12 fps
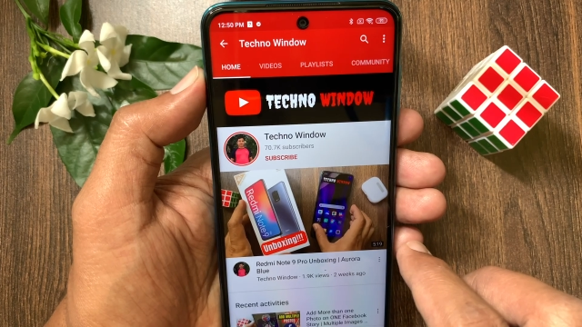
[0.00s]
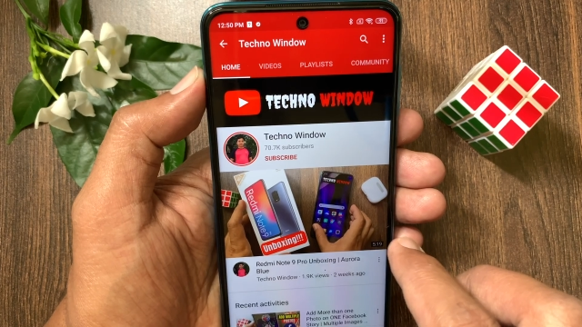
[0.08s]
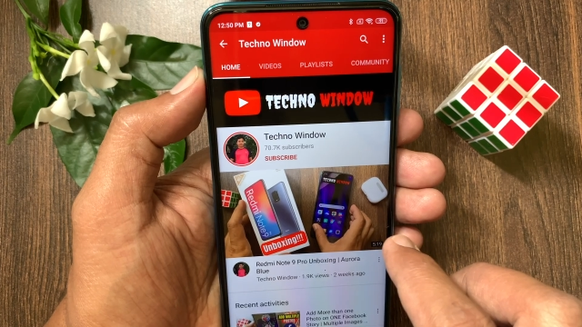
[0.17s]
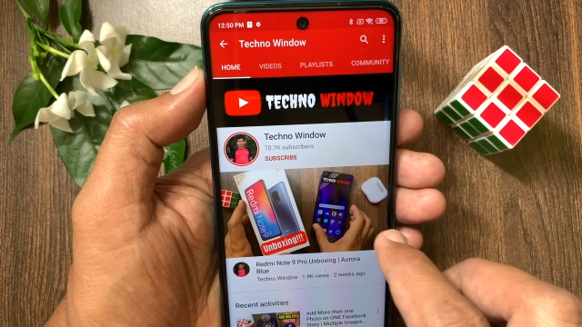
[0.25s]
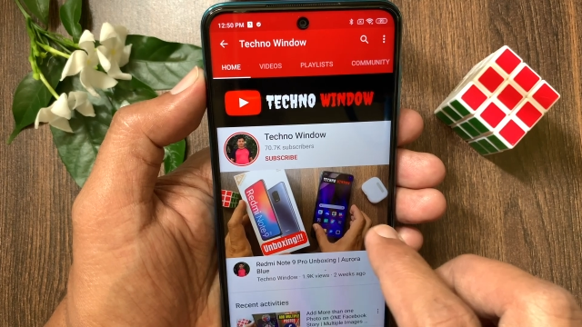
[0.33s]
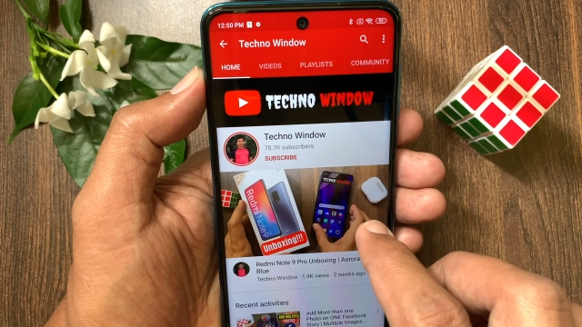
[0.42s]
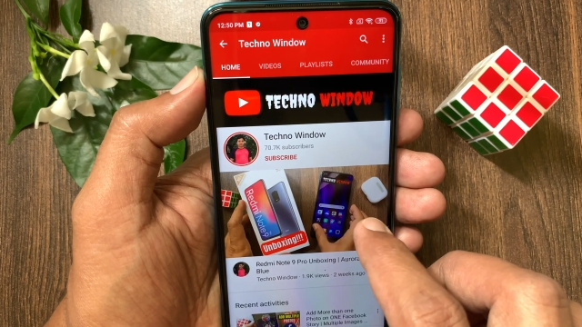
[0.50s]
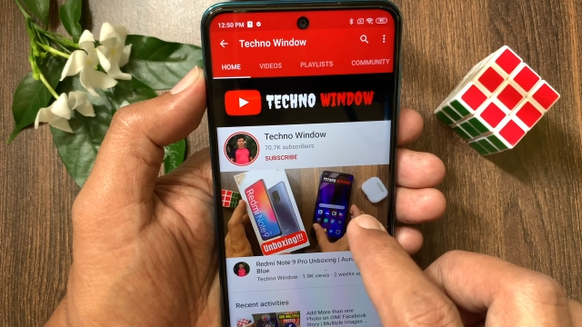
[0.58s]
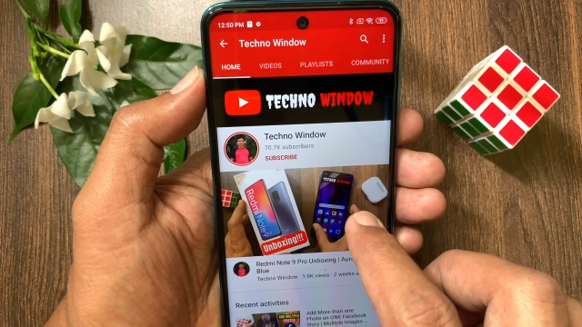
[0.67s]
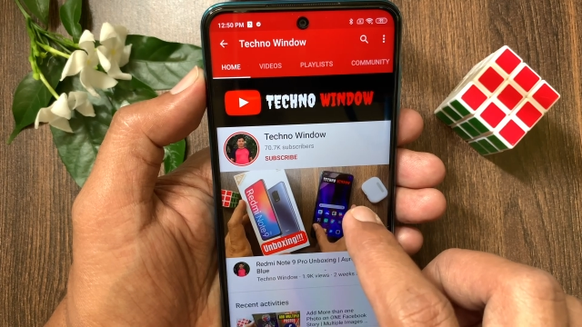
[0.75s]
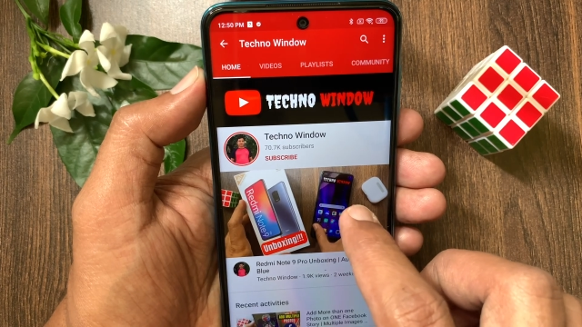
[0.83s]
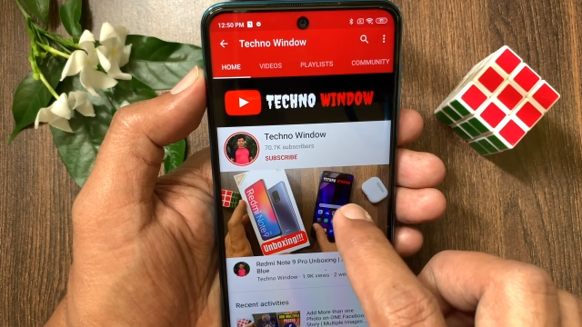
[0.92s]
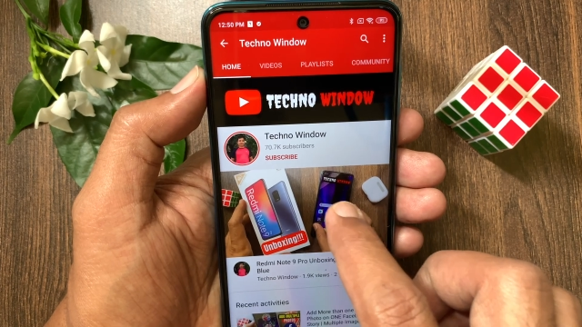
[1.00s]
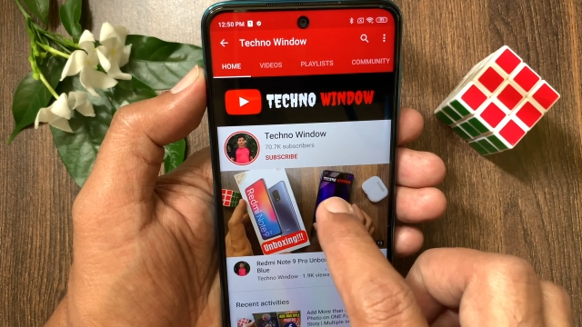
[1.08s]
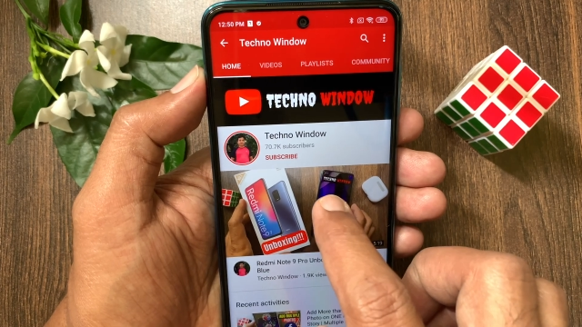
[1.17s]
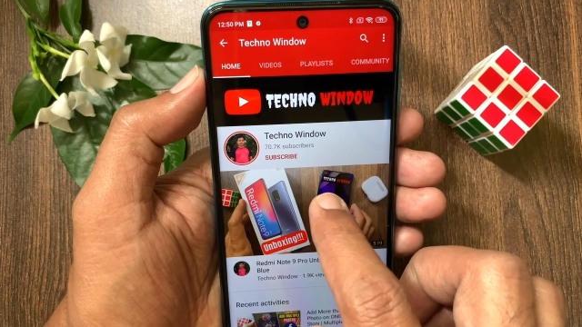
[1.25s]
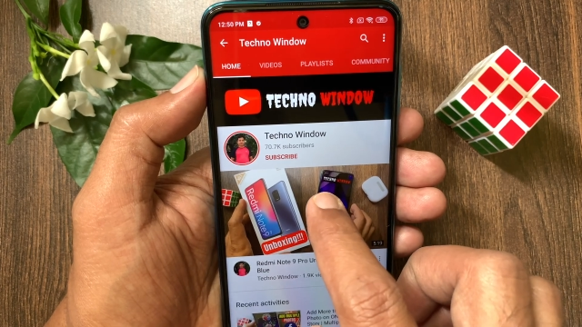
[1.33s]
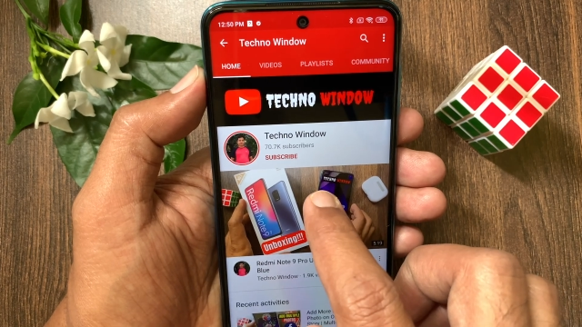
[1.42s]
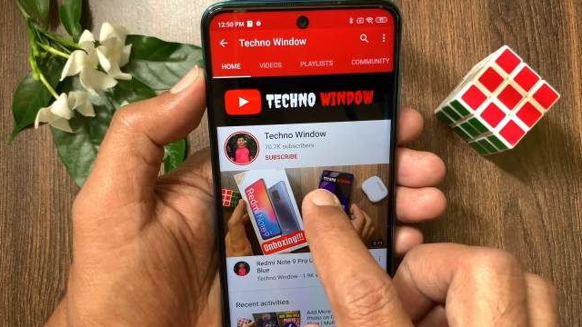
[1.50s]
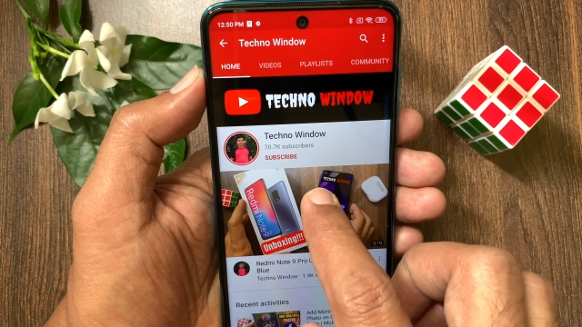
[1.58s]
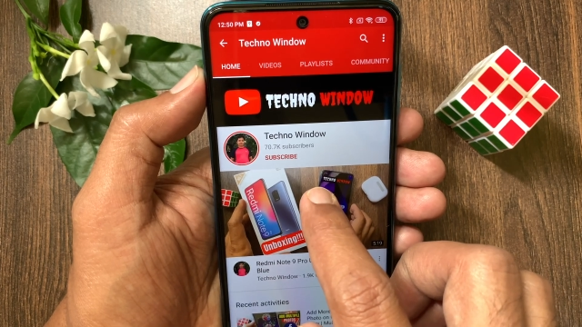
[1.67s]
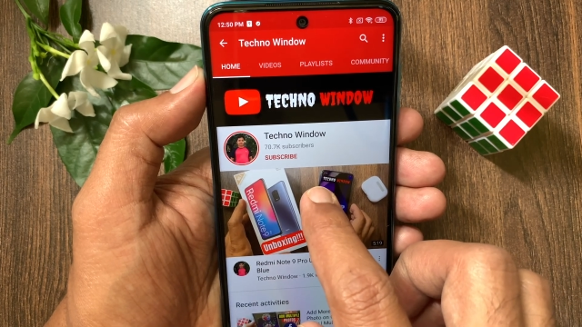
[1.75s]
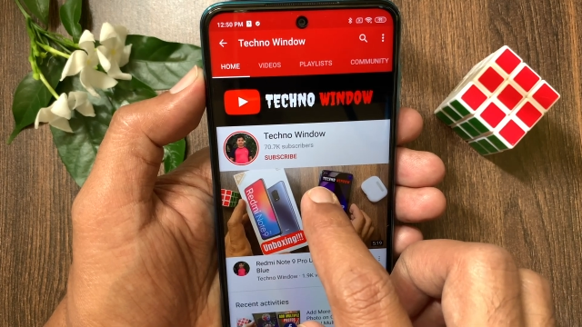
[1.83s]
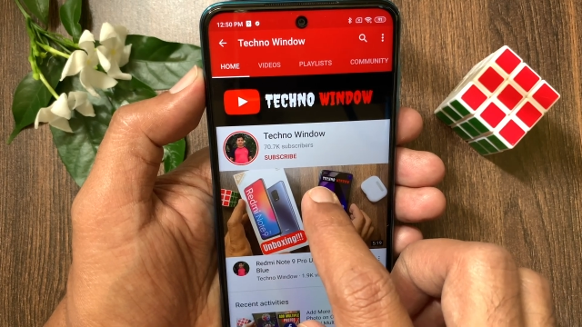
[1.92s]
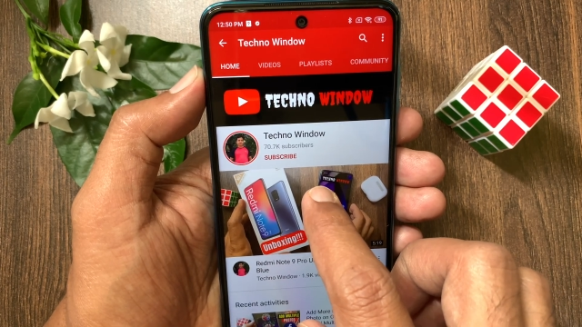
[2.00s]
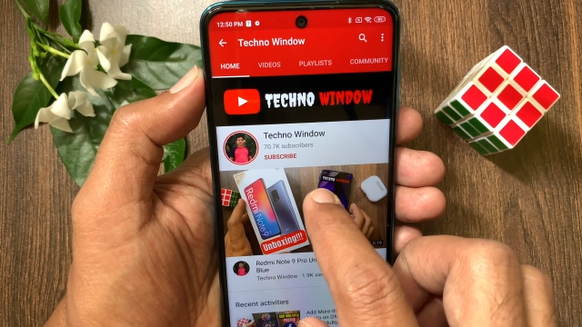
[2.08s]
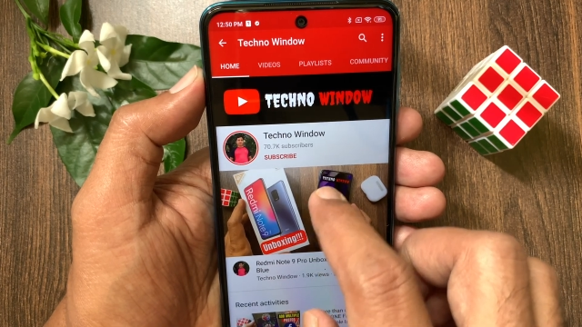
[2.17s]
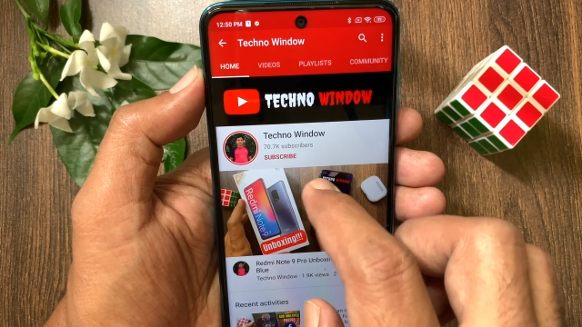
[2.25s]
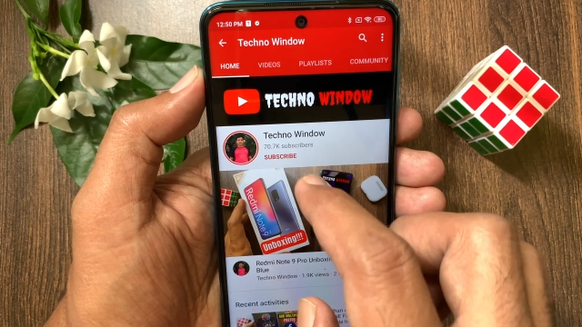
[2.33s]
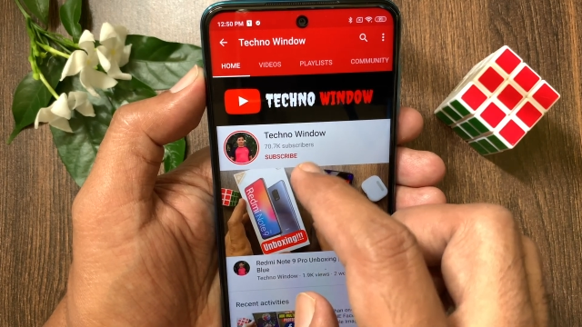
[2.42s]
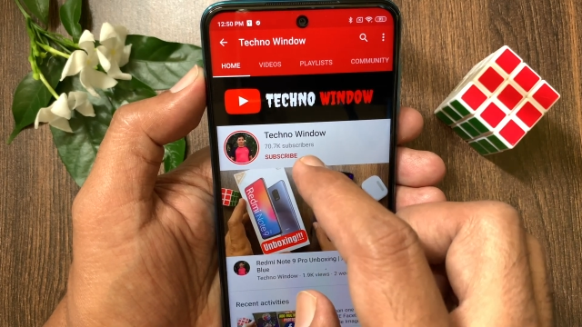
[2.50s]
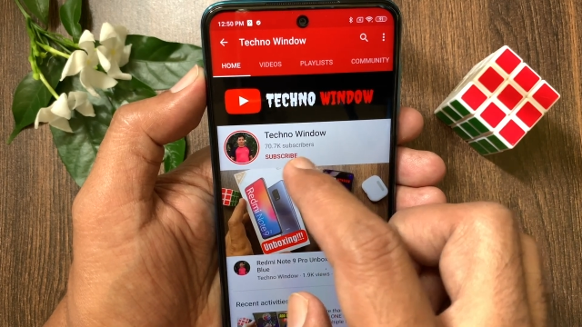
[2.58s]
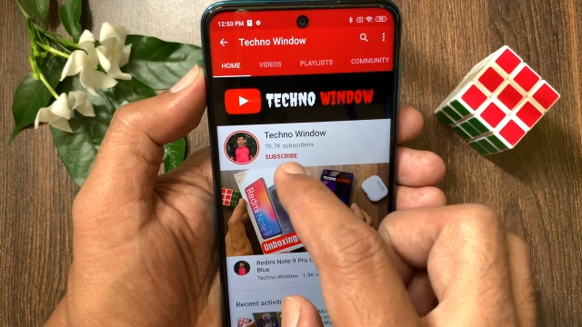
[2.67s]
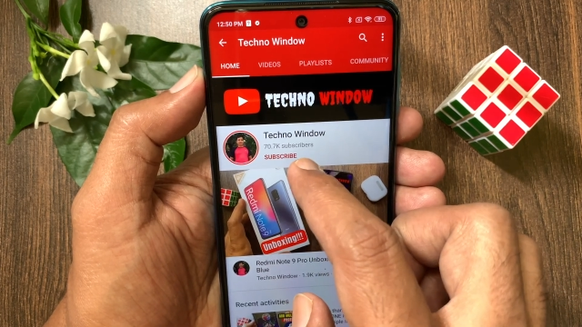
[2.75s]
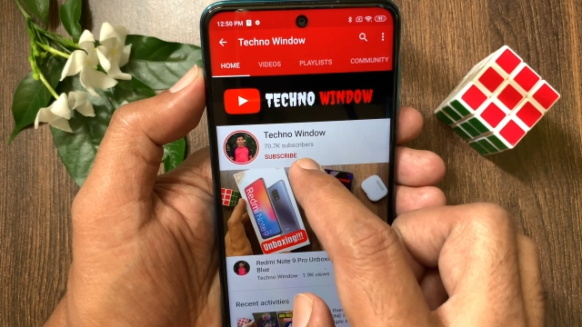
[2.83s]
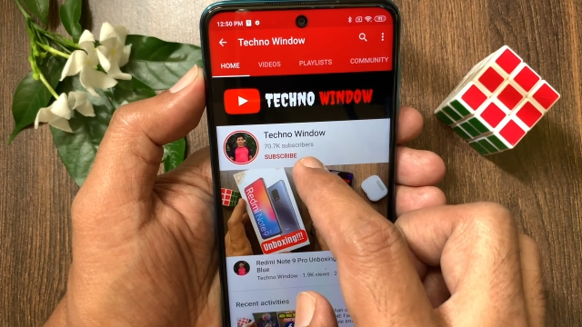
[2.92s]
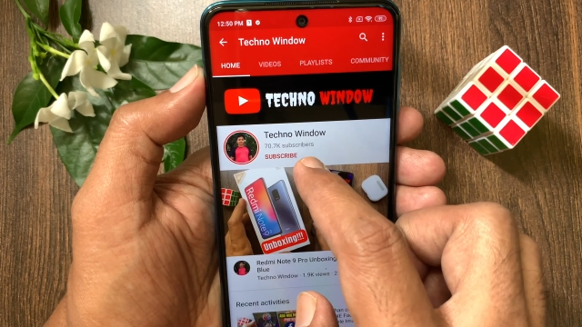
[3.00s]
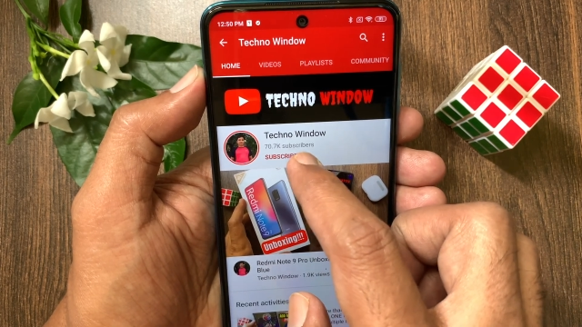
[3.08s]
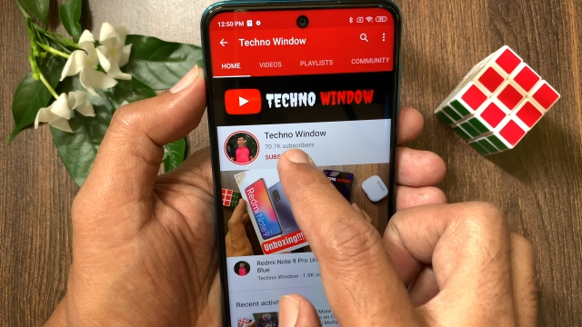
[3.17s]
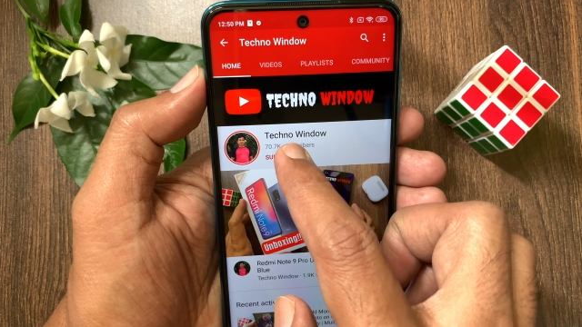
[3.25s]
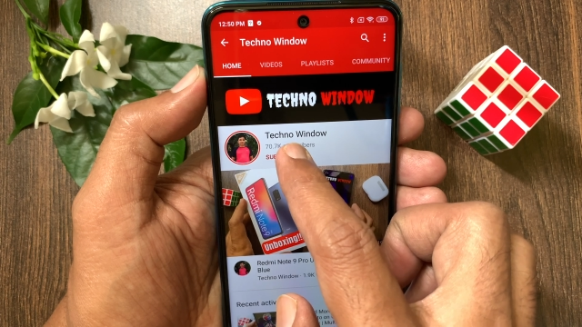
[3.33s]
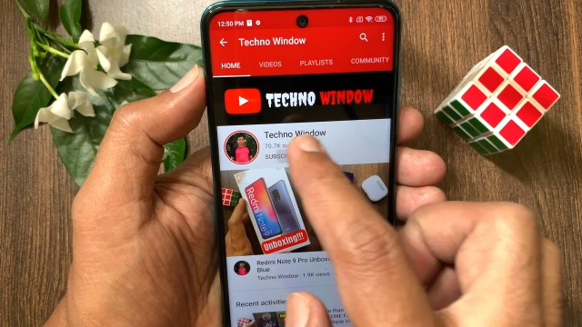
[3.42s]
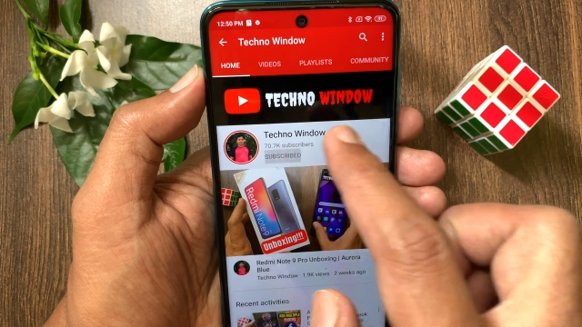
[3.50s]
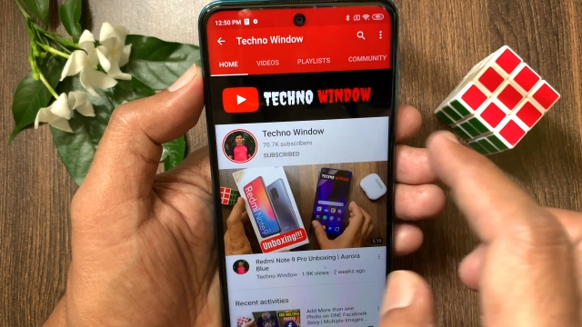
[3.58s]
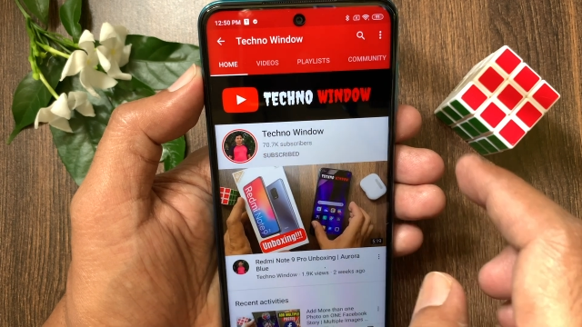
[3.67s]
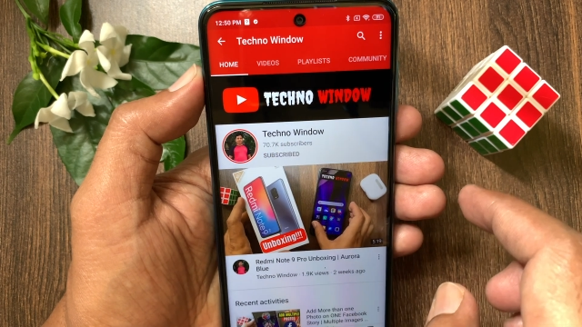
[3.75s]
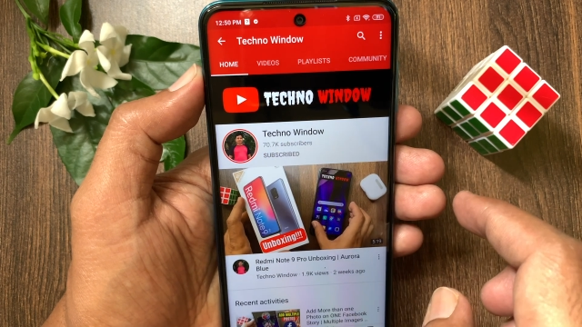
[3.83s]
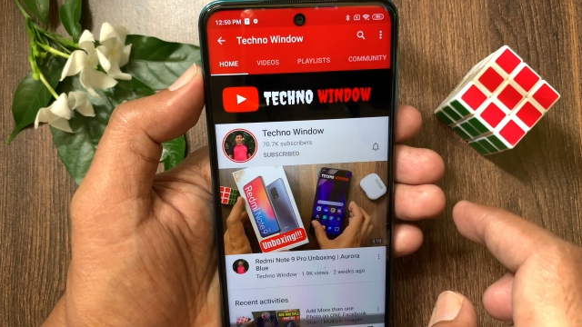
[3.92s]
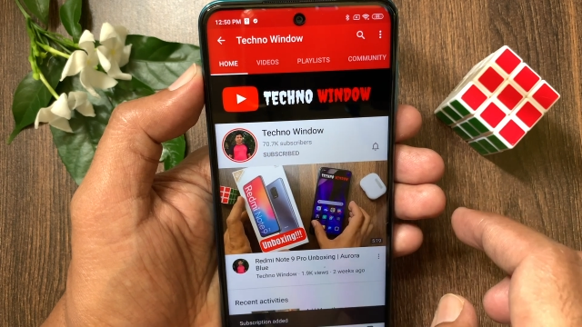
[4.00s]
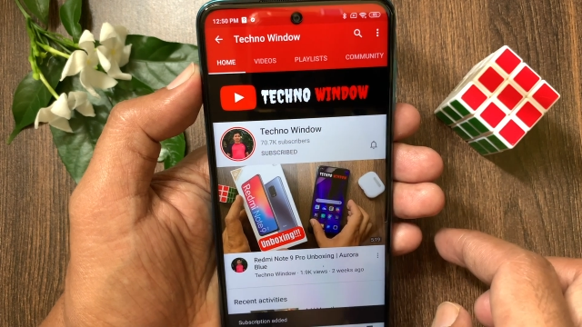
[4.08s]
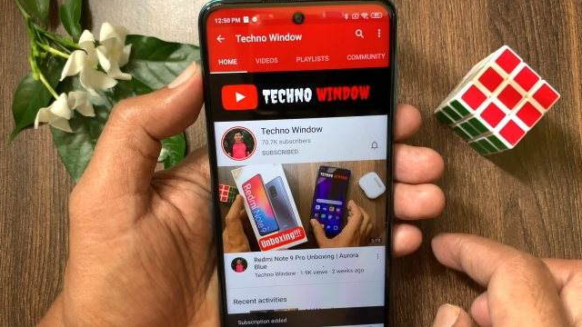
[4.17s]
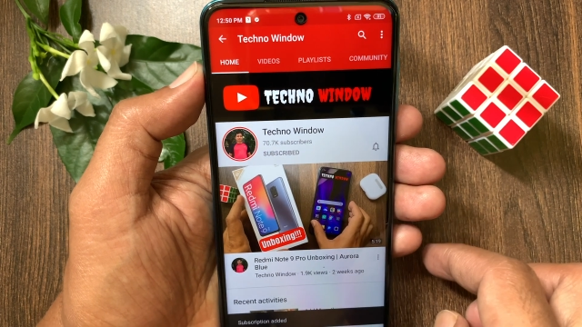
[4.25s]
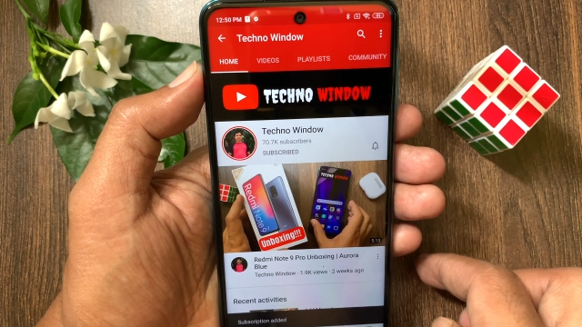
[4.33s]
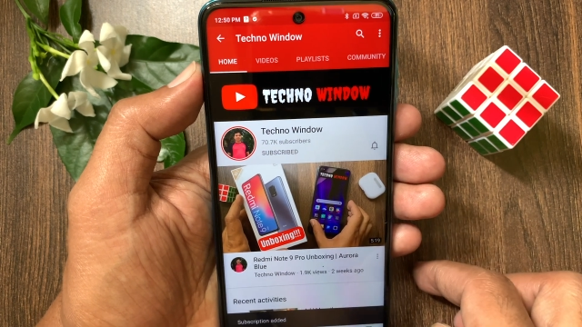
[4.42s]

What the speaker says: [unreadable: no face in view]